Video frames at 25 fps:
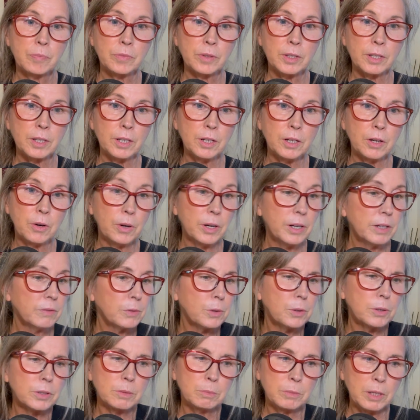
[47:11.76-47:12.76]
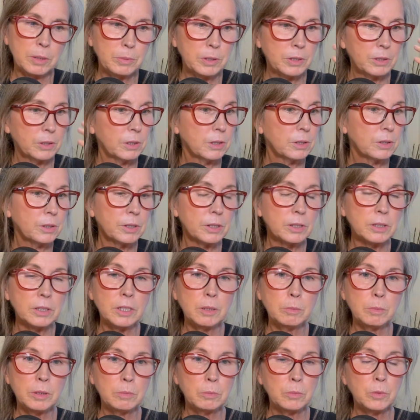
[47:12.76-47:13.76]
And of course, maybe you'll learn a little
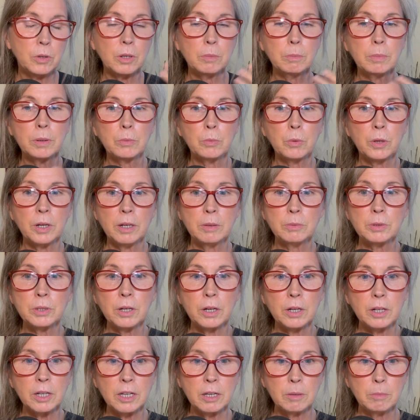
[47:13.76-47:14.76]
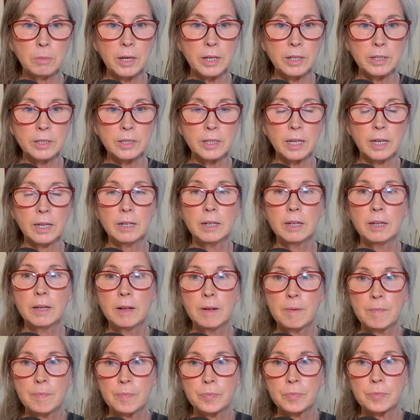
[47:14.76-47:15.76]
bit more, but what I'm talking about is
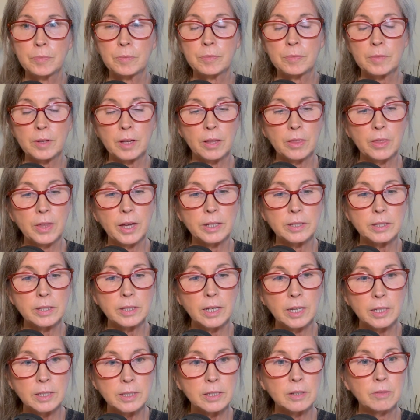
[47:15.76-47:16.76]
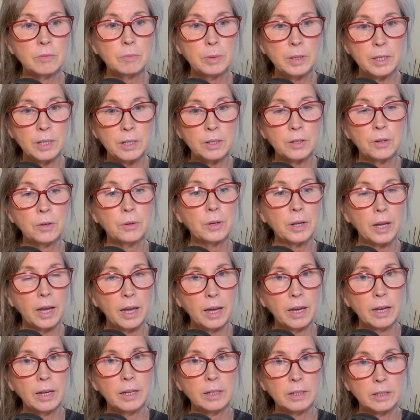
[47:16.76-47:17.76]
that sense of being
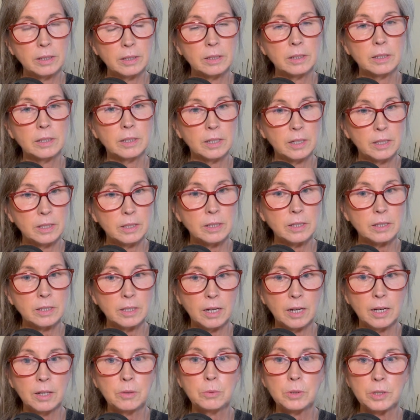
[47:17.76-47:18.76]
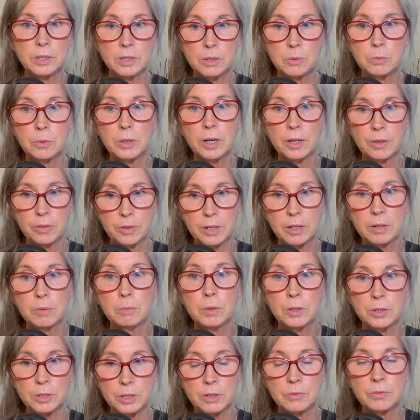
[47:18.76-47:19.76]
okay inside, which is what I think
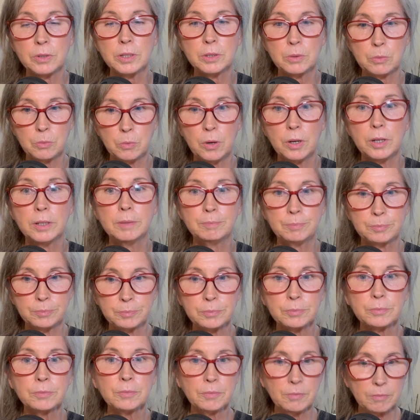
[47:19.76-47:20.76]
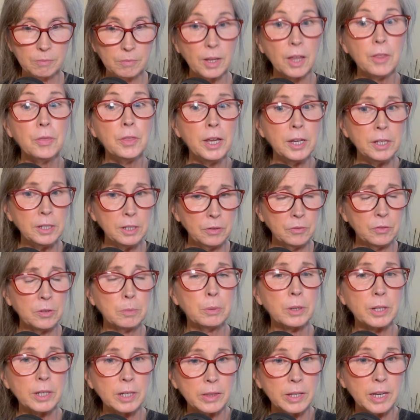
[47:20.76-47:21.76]
most of us want. Thank you for
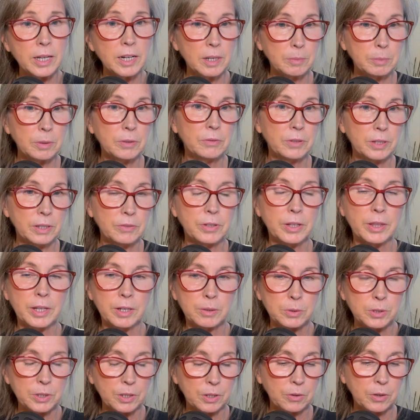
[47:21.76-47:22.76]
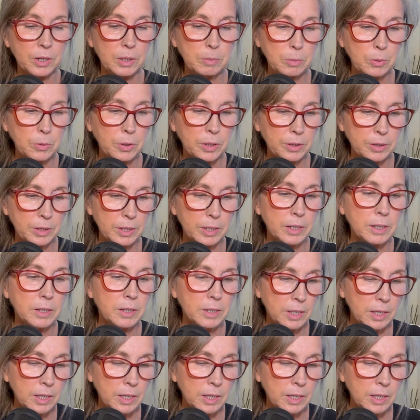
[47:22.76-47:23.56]
bringing that up, Aviva. That was a great point there.